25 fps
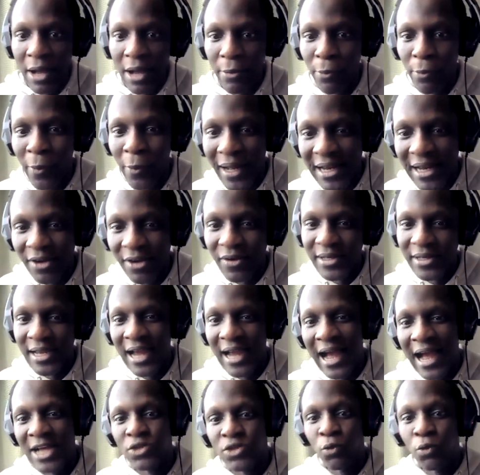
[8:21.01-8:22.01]
Wale Ekundayo
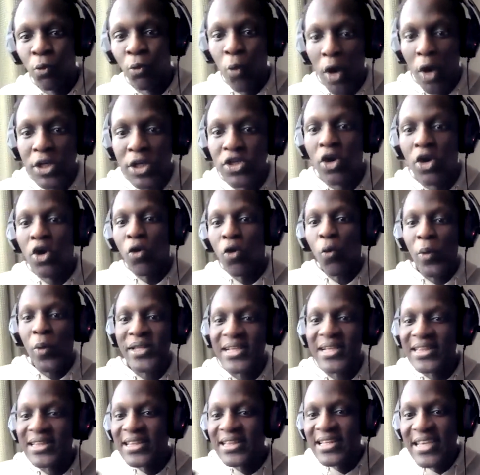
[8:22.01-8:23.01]
has worked with
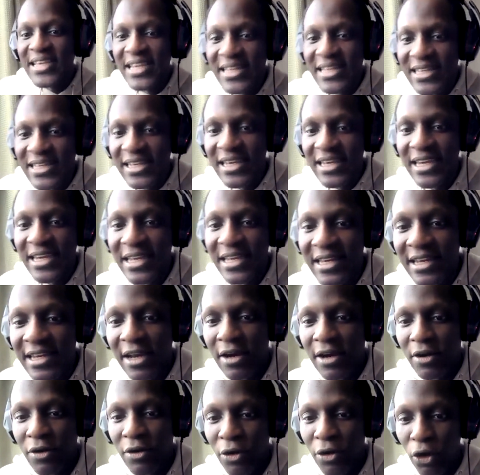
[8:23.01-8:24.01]
leading
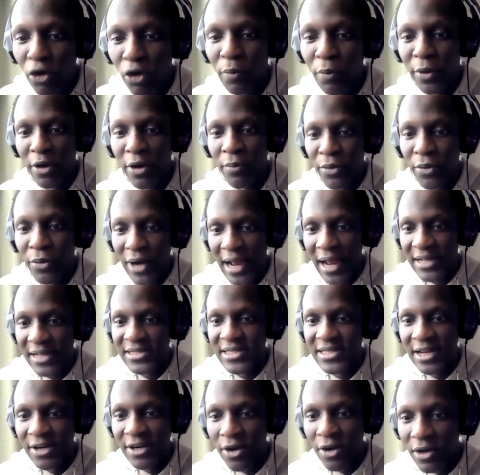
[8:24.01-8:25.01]
global brands
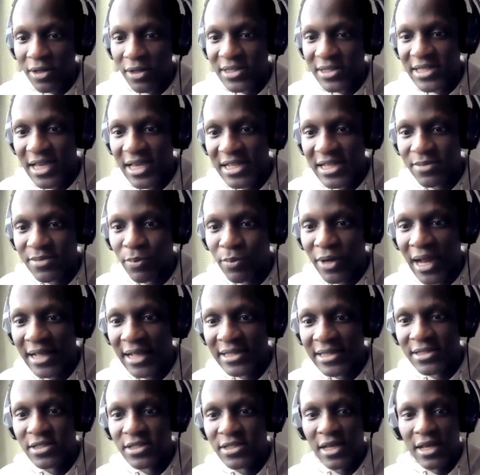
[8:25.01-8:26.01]
and content
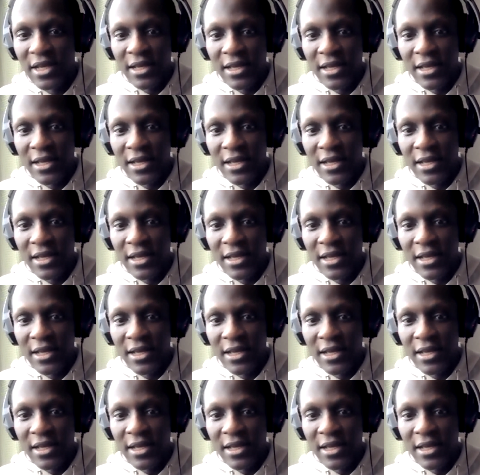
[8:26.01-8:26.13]
brands